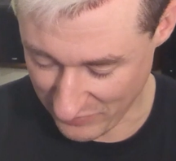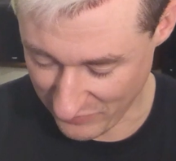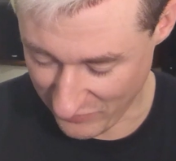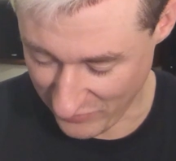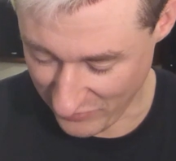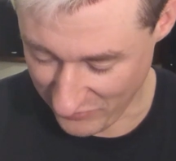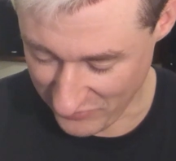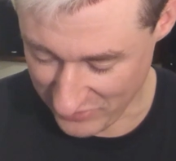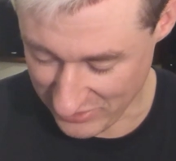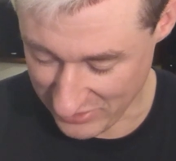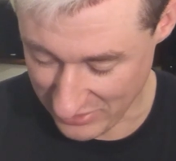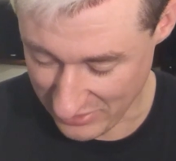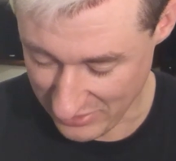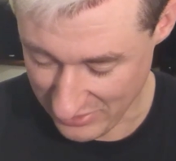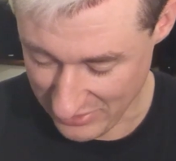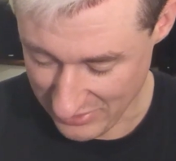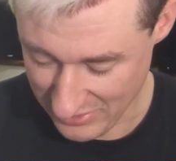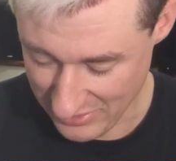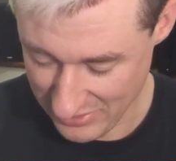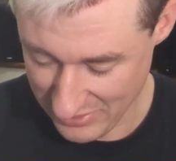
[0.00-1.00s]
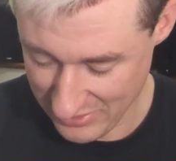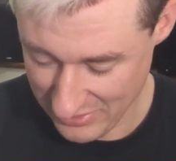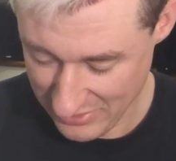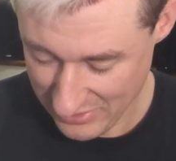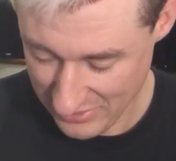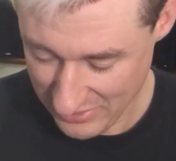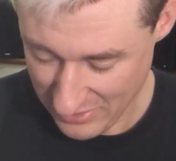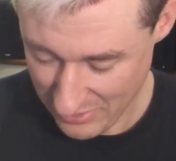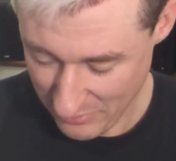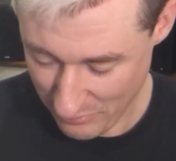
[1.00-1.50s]
be 50,
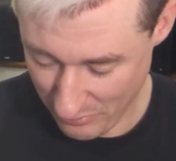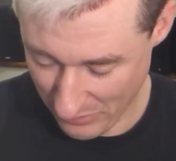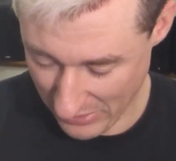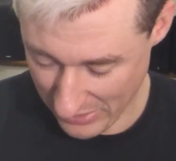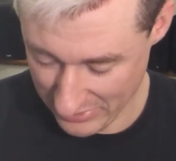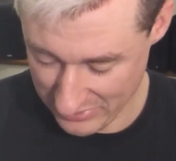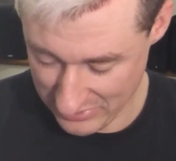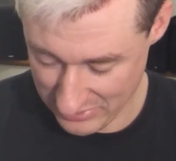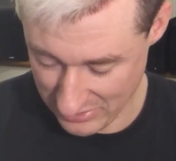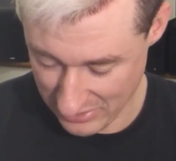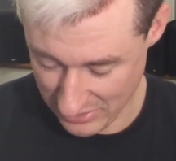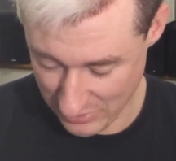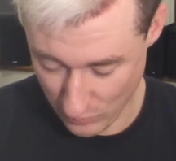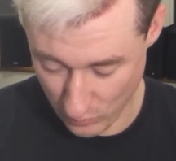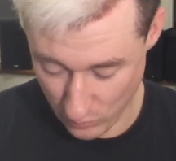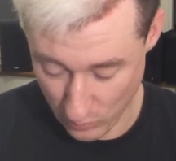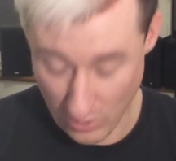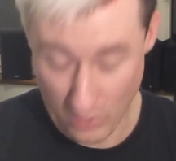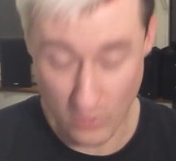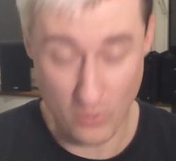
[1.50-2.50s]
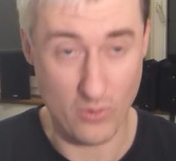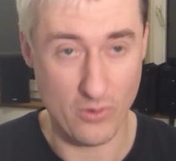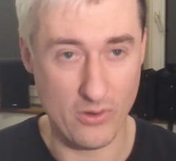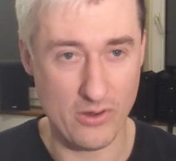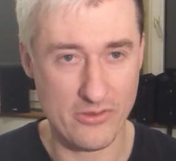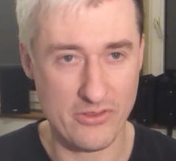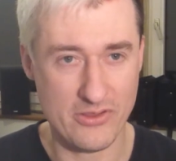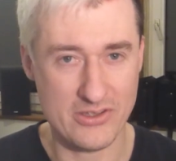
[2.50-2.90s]
but whoa,